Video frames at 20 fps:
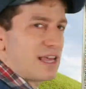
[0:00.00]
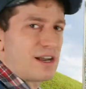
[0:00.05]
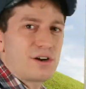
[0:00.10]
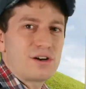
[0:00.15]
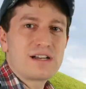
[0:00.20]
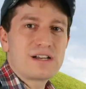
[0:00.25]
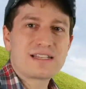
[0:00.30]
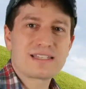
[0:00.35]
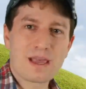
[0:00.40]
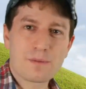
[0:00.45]
that
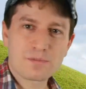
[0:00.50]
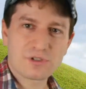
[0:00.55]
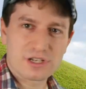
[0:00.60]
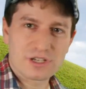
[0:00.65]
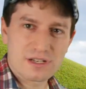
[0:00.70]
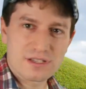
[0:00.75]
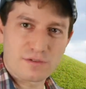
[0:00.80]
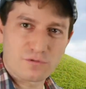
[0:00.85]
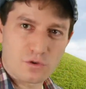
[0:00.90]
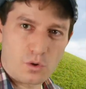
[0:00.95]
are
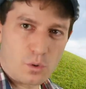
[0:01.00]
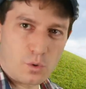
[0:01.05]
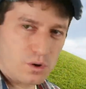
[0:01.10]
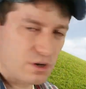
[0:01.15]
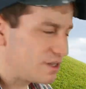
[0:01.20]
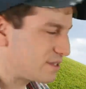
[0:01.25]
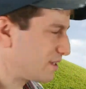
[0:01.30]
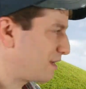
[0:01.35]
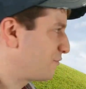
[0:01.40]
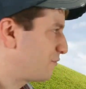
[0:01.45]
exceptions, of
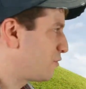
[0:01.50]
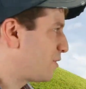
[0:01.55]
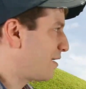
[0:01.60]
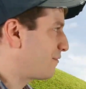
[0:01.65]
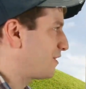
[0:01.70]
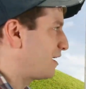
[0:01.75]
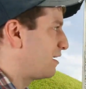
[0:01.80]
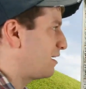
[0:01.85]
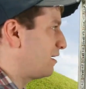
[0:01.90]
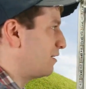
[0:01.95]
course. If you
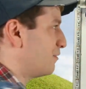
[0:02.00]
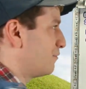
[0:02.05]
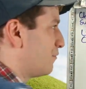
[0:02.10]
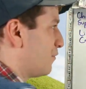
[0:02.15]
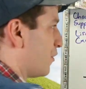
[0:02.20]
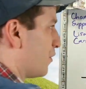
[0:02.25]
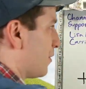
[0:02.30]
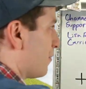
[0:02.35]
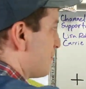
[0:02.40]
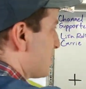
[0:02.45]
have a
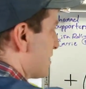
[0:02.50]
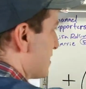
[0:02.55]
verb